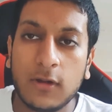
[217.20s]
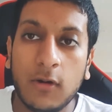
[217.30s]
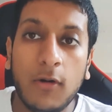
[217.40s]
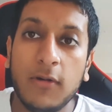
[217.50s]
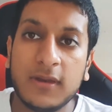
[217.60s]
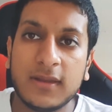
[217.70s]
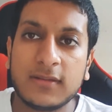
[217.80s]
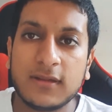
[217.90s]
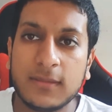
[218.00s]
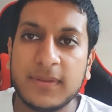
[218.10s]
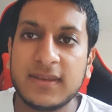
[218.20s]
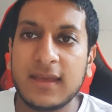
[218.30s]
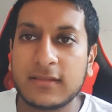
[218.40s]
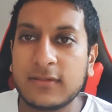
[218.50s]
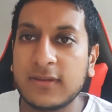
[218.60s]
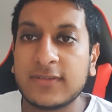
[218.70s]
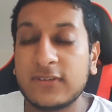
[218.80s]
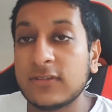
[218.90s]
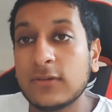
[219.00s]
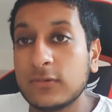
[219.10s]
on it to protect the rest of
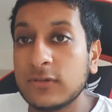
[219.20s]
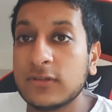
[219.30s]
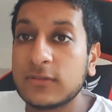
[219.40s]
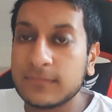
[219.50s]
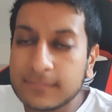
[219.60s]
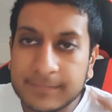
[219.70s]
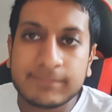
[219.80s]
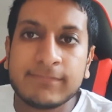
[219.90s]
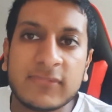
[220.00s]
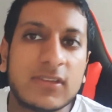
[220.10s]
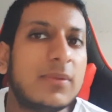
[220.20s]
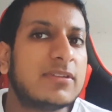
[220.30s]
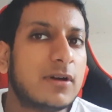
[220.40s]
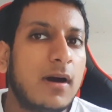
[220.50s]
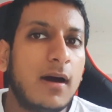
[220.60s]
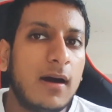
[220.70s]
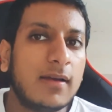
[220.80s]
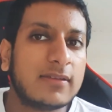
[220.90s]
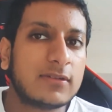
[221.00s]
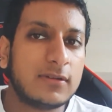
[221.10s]
his soldiers. So he's got heart,
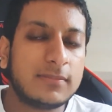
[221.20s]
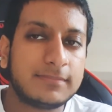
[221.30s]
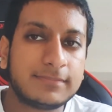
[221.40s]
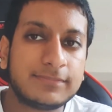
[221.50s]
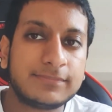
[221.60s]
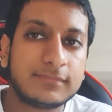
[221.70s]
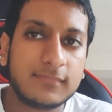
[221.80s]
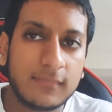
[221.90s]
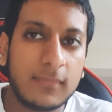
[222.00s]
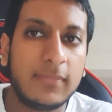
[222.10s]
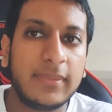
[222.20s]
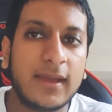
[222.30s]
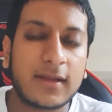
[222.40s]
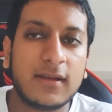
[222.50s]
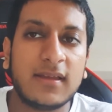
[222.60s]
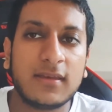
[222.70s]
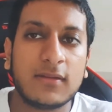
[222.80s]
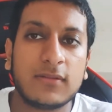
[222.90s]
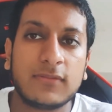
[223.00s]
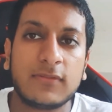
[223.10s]
he's got that kind
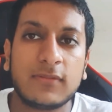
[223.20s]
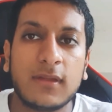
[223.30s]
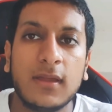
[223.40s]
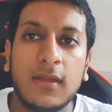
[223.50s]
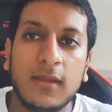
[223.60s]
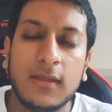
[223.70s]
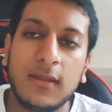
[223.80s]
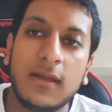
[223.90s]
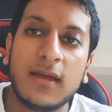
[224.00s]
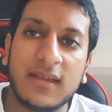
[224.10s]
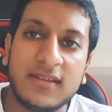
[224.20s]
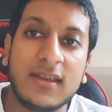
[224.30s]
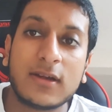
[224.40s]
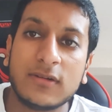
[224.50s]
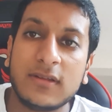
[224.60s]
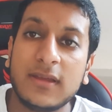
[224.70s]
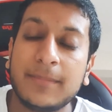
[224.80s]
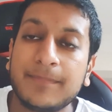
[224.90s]
of uh, integrity.